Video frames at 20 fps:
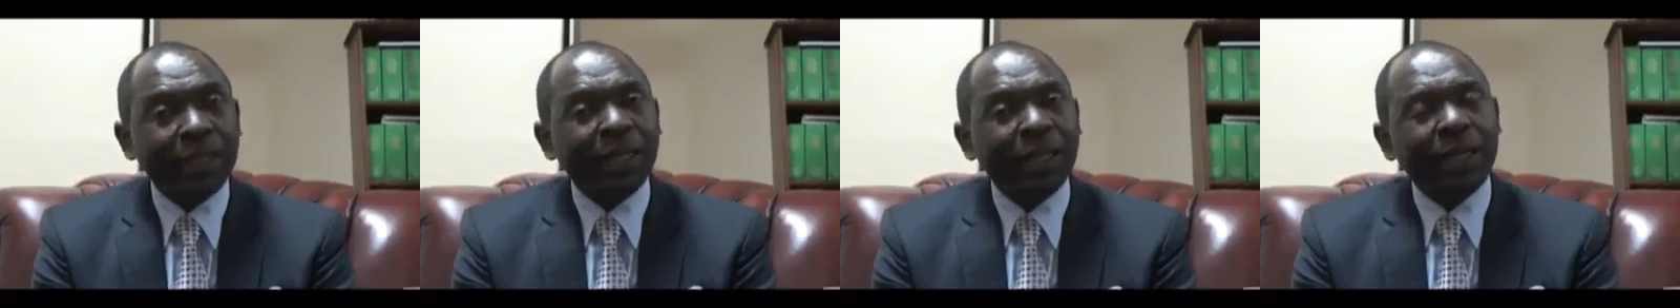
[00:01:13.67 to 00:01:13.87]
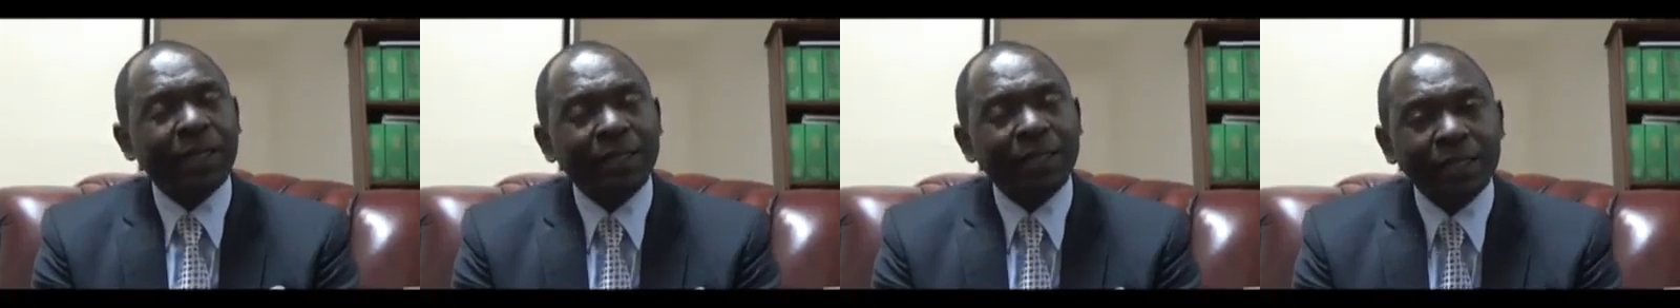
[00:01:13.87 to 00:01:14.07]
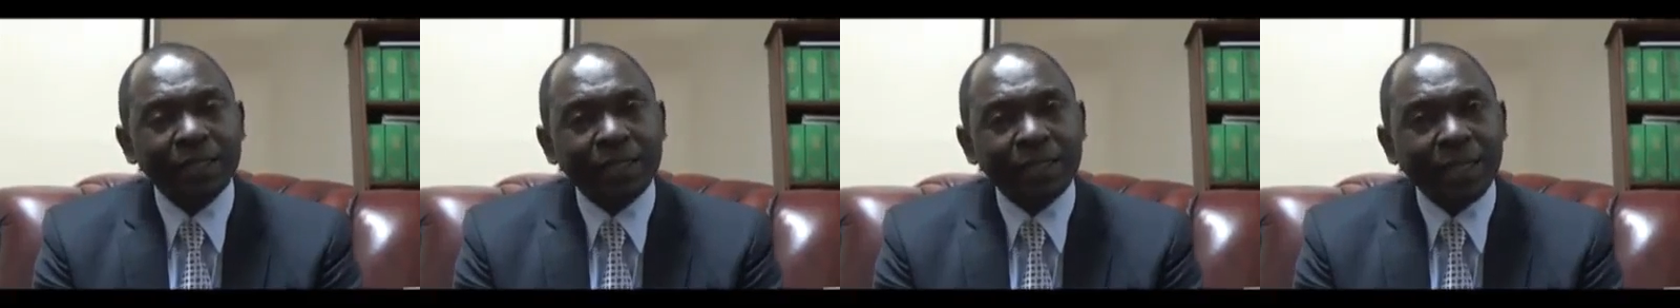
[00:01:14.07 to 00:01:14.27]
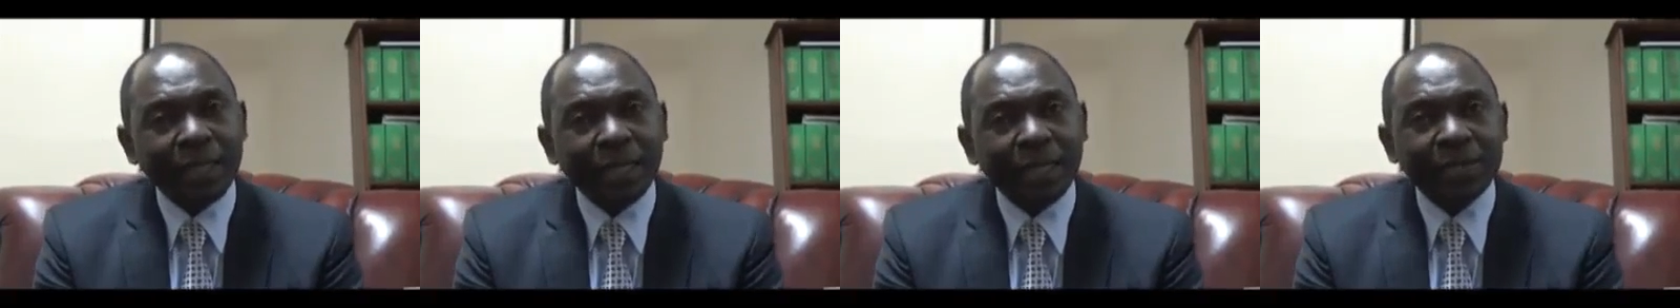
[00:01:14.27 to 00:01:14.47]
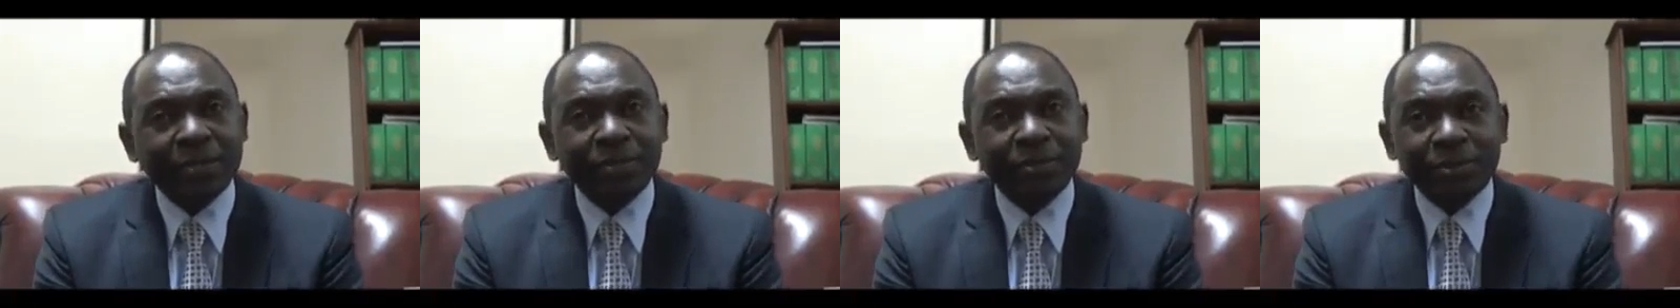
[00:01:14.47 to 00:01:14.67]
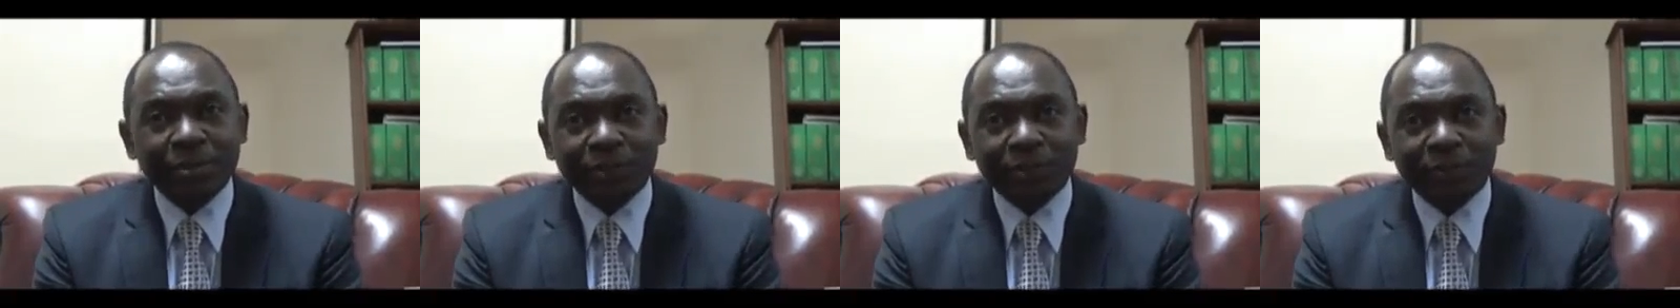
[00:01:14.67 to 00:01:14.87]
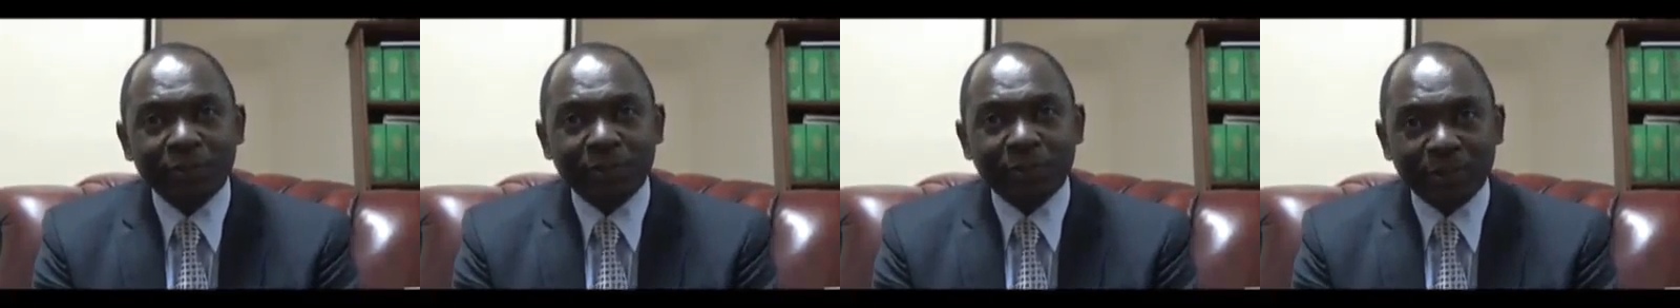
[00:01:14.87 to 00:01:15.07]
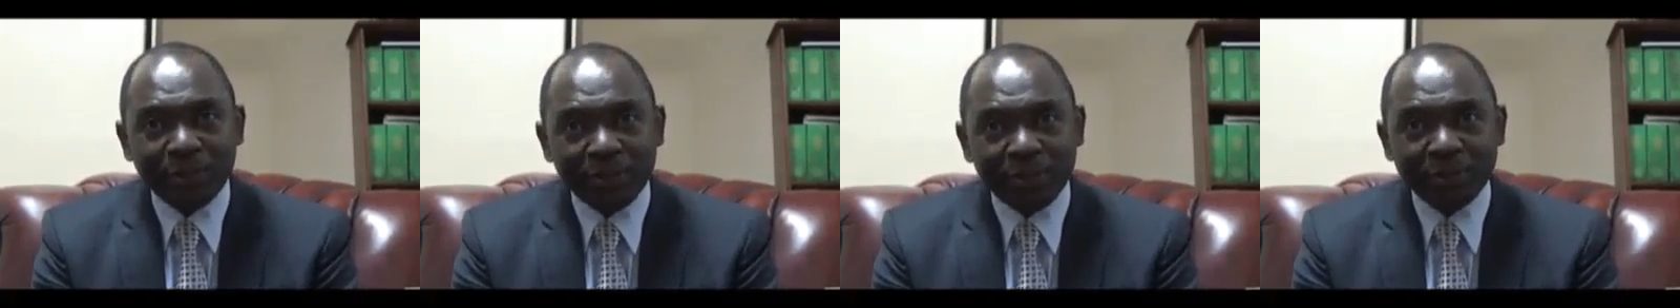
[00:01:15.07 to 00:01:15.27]
Are these the actions of a
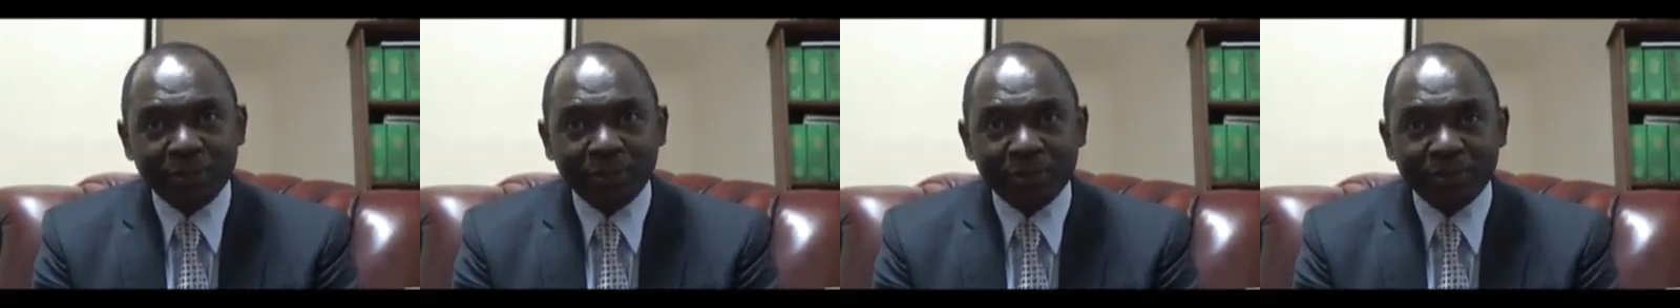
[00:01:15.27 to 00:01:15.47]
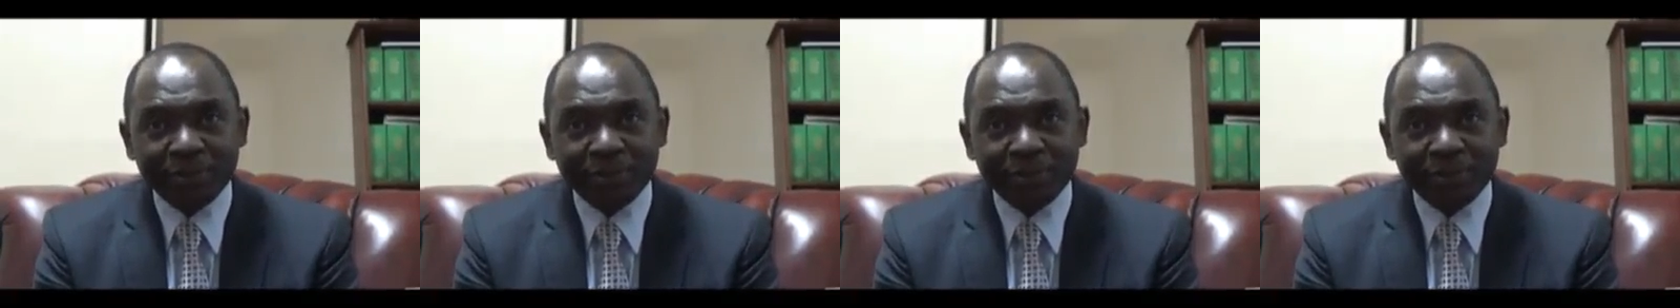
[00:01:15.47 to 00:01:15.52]
person